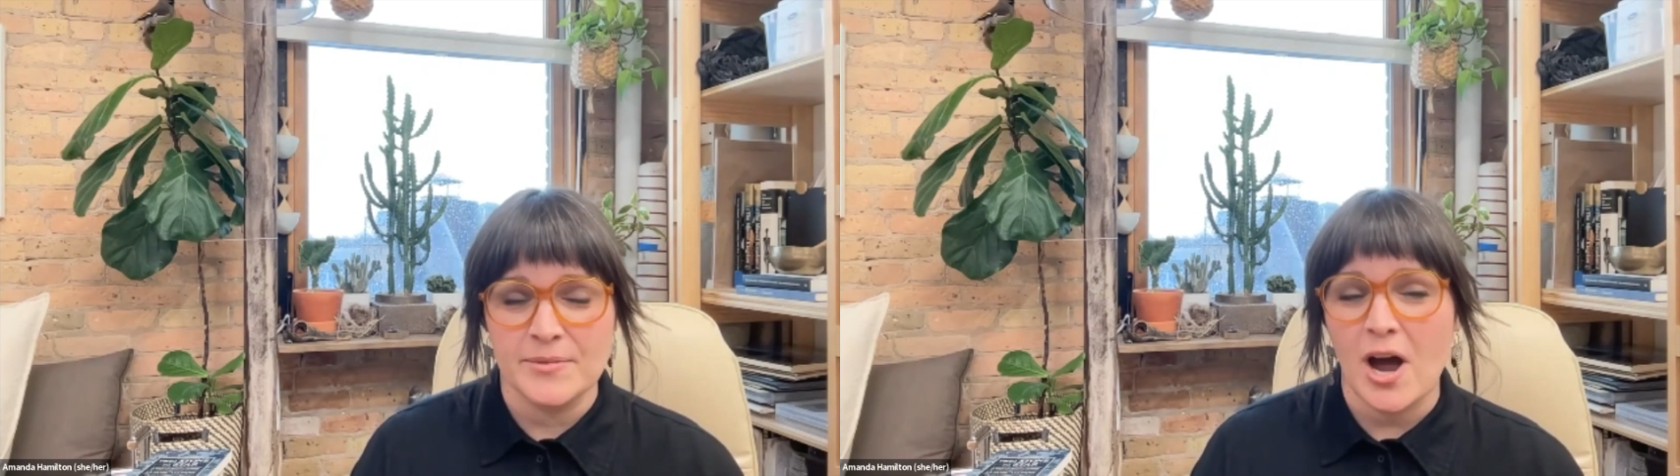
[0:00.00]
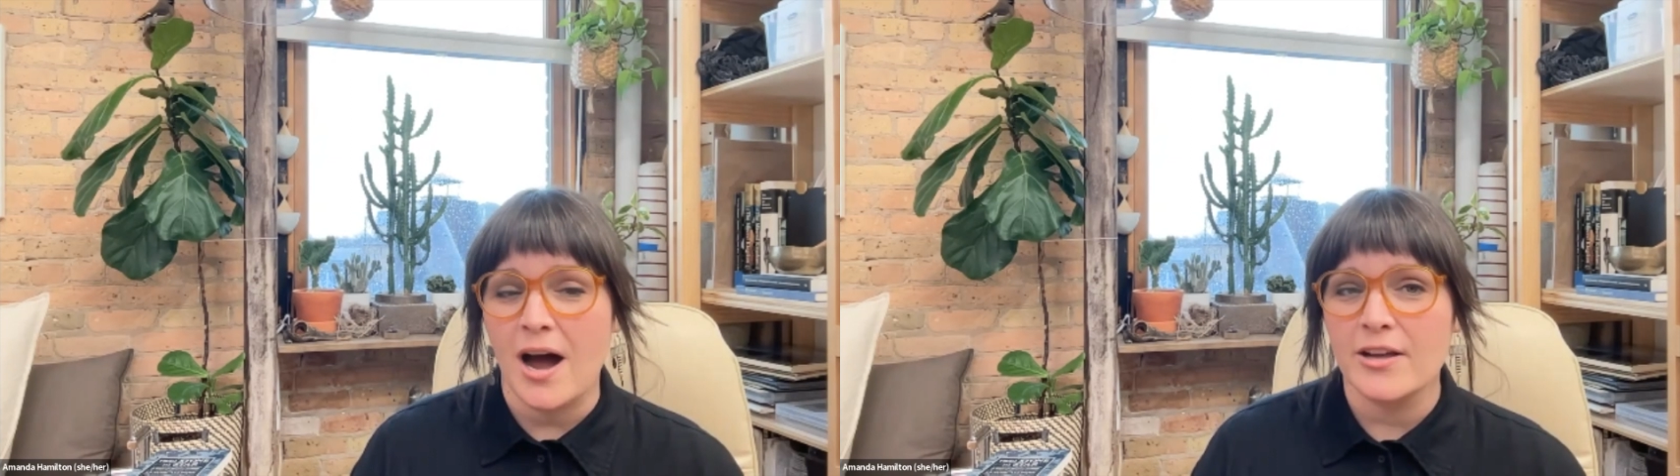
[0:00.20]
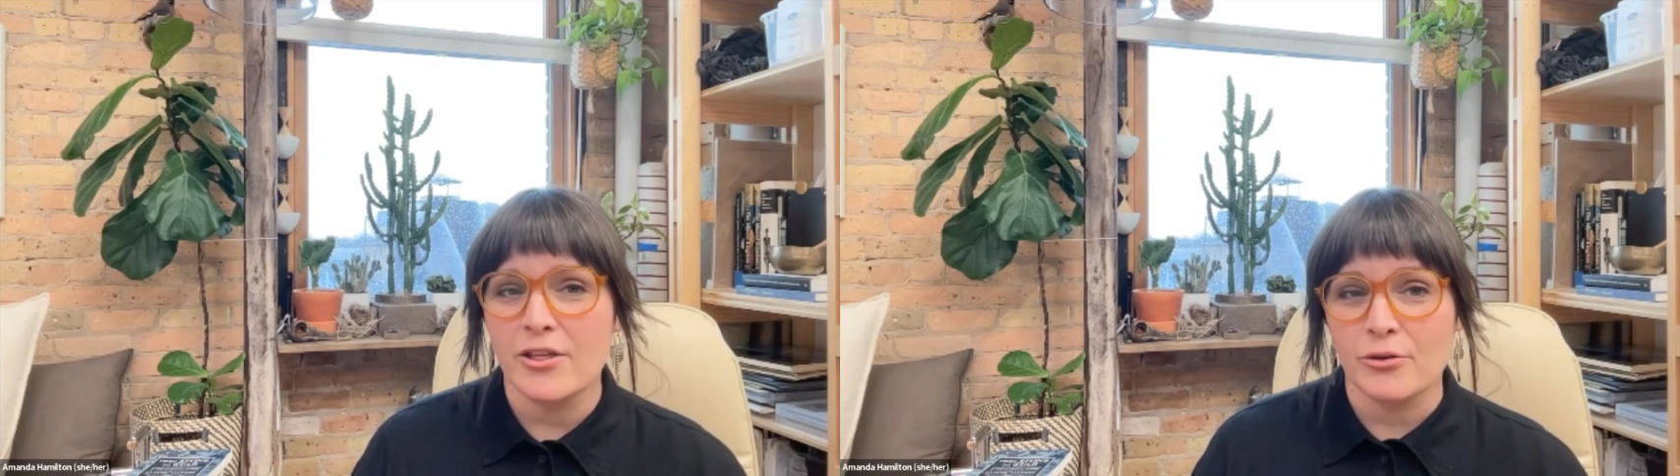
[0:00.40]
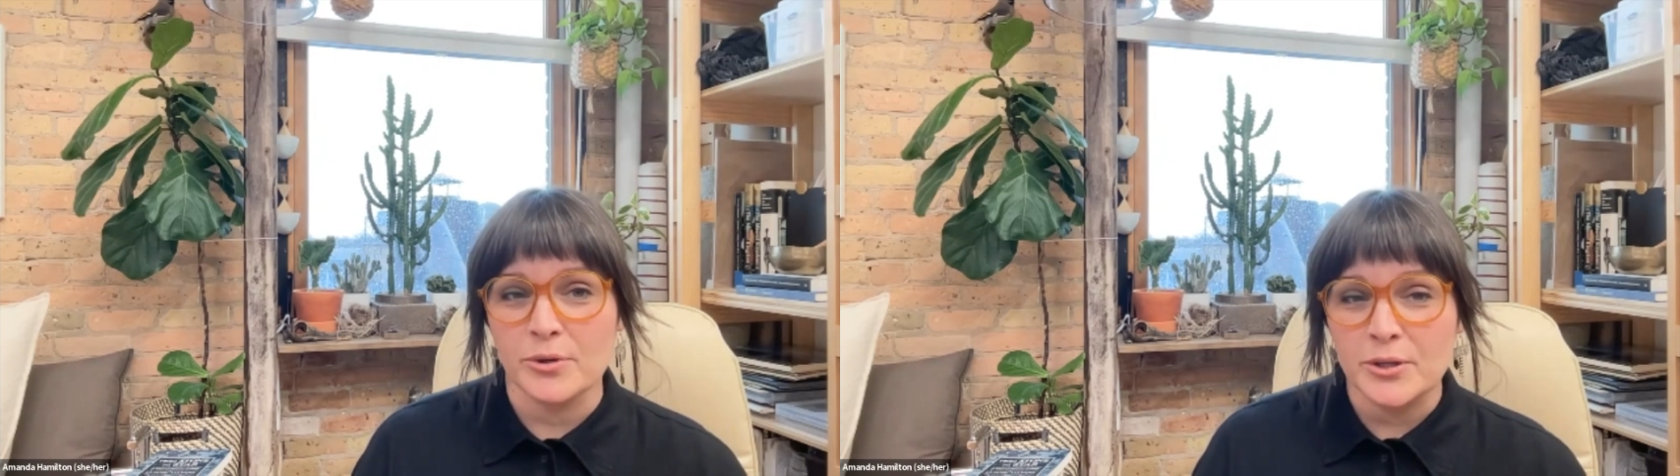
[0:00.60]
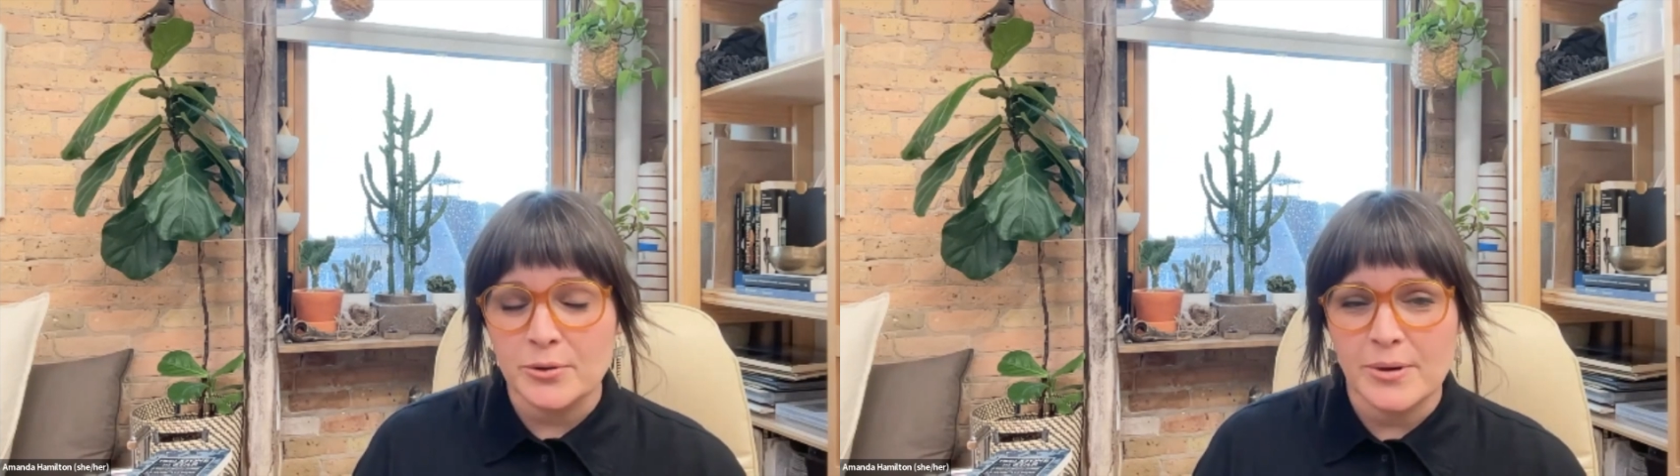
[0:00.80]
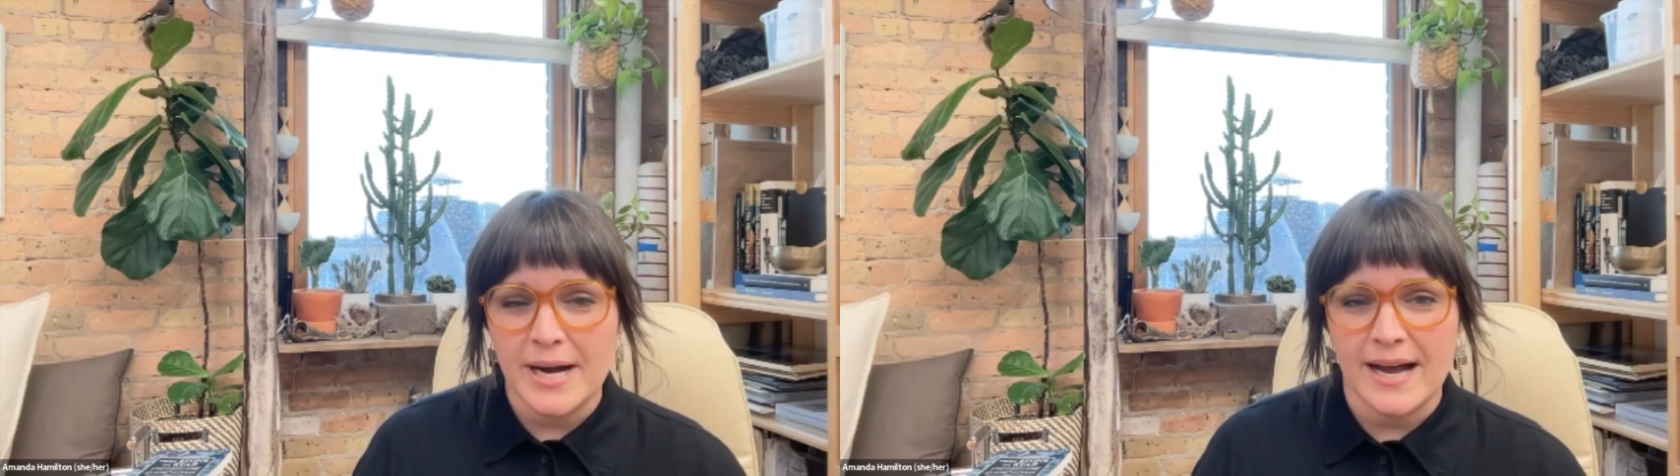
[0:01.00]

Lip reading: talk through